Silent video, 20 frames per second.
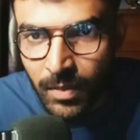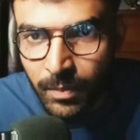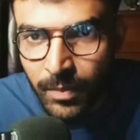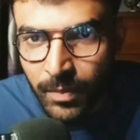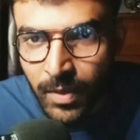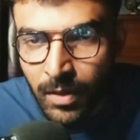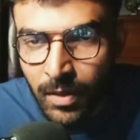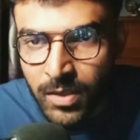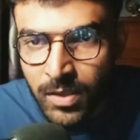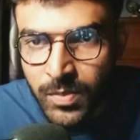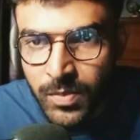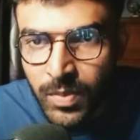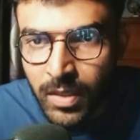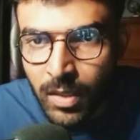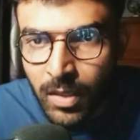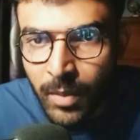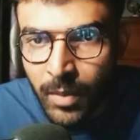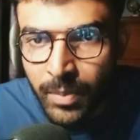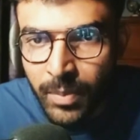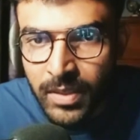because big
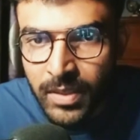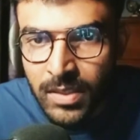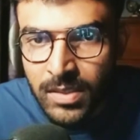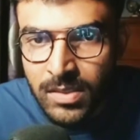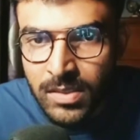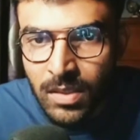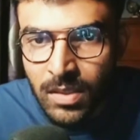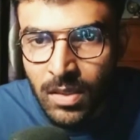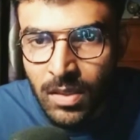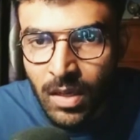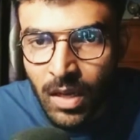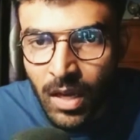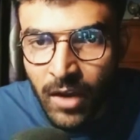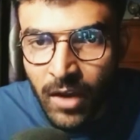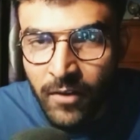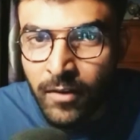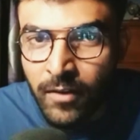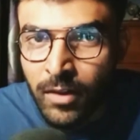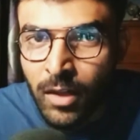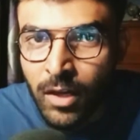companies
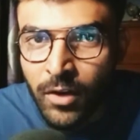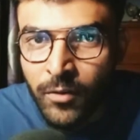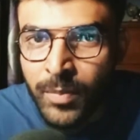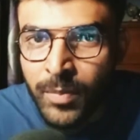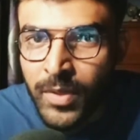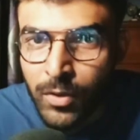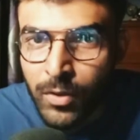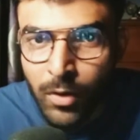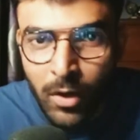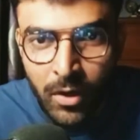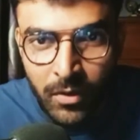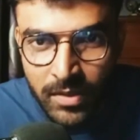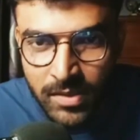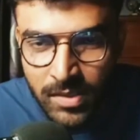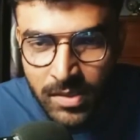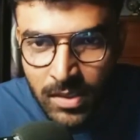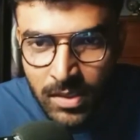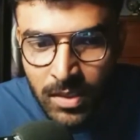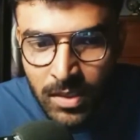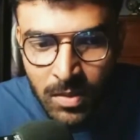have a lot of
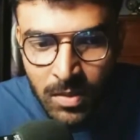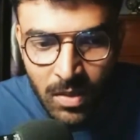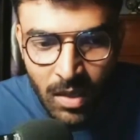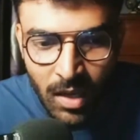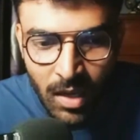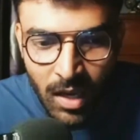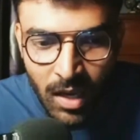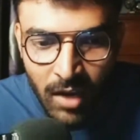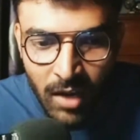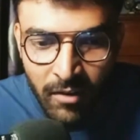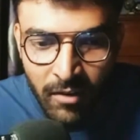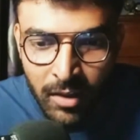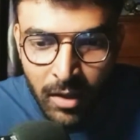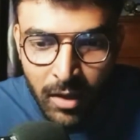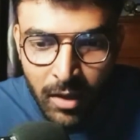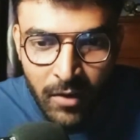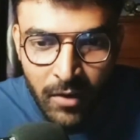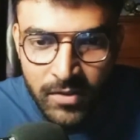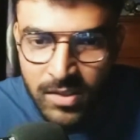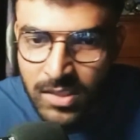bureaucracy, have a
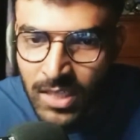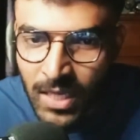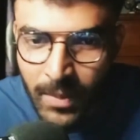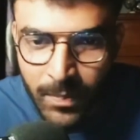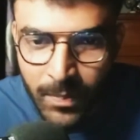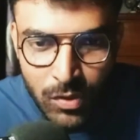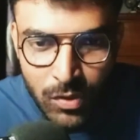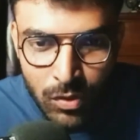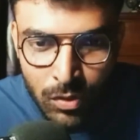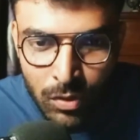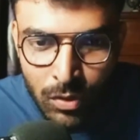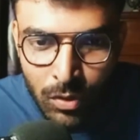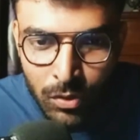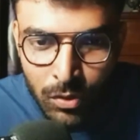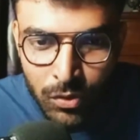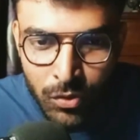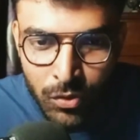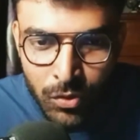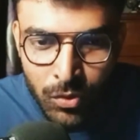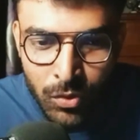lot of steps to go
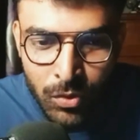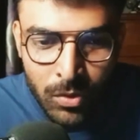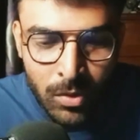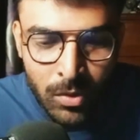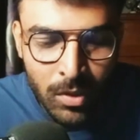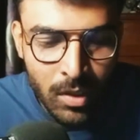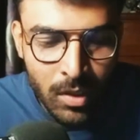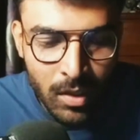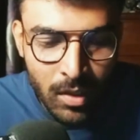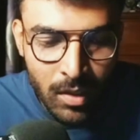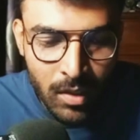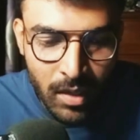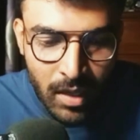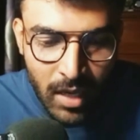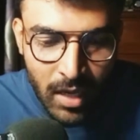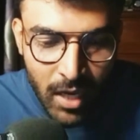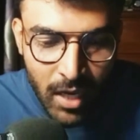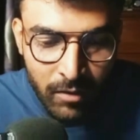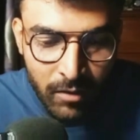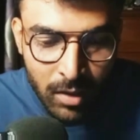through,
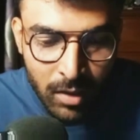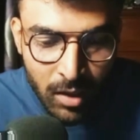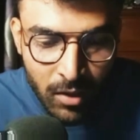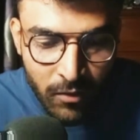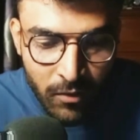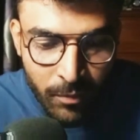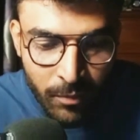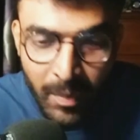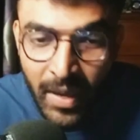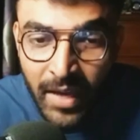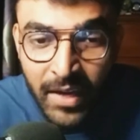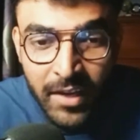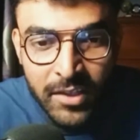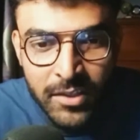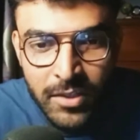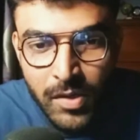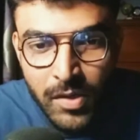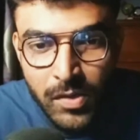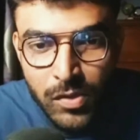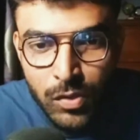have a lot of
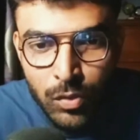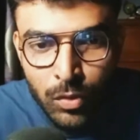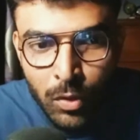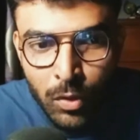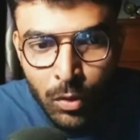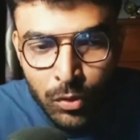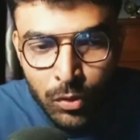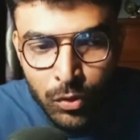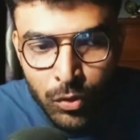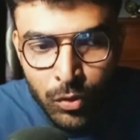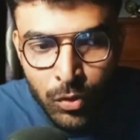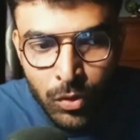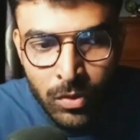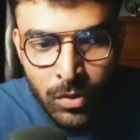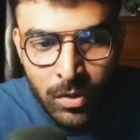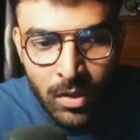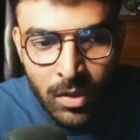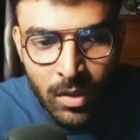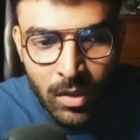managers to go through,